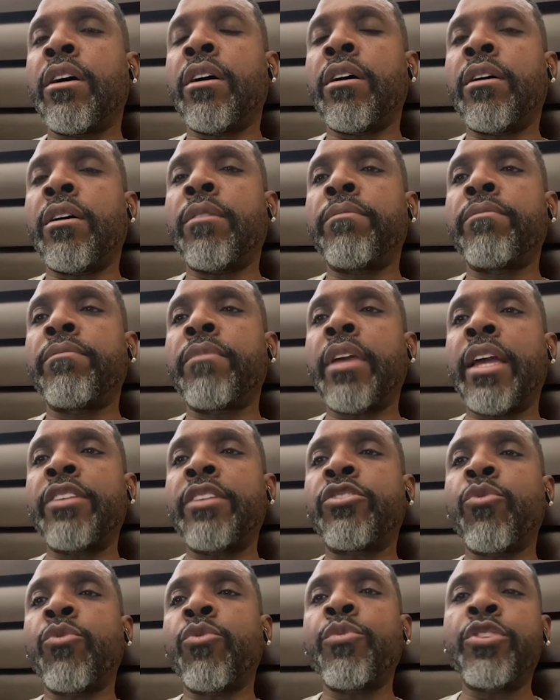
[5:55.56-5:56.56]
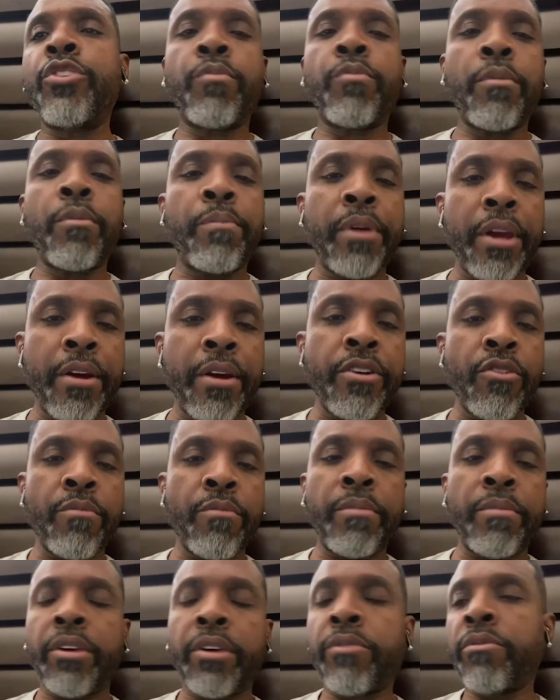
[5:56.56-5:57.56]
Mm-hmm. Um, and so when you prepare
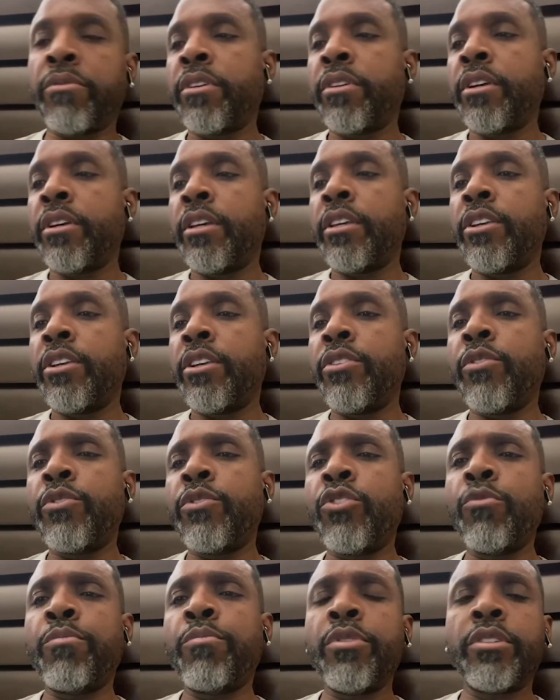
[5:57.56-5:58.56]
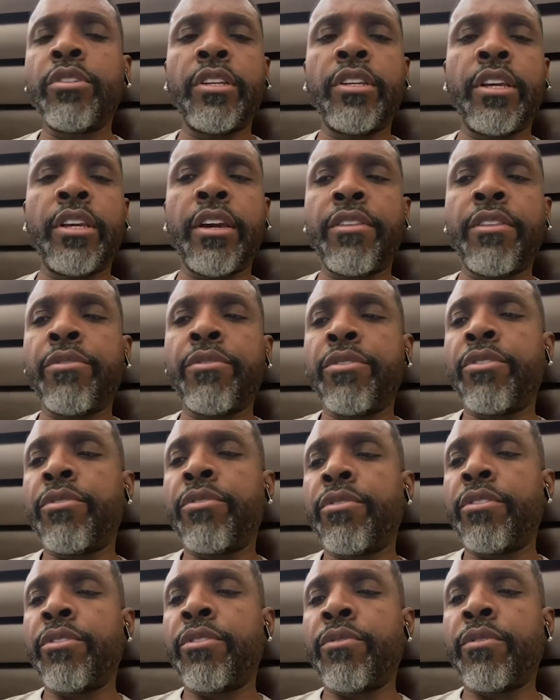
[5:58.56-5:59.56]
your meal, you know, you put together
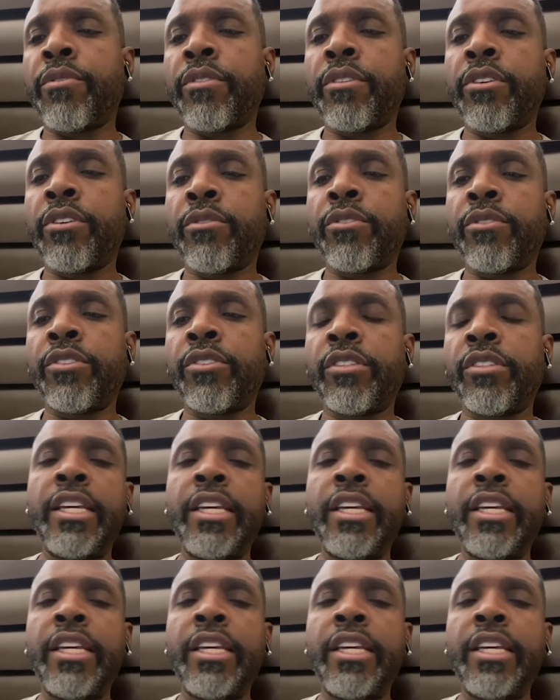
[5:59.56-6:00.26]
your your your